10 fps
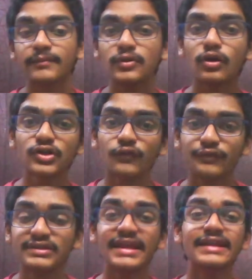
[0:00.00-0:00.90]
because
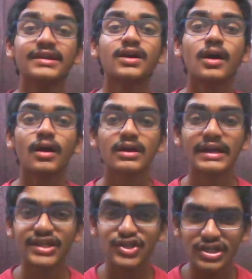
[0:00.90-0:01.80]
of which their
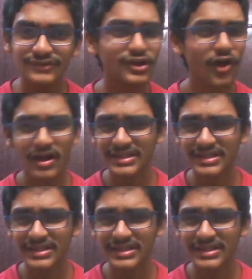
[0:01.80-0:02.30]
conditions were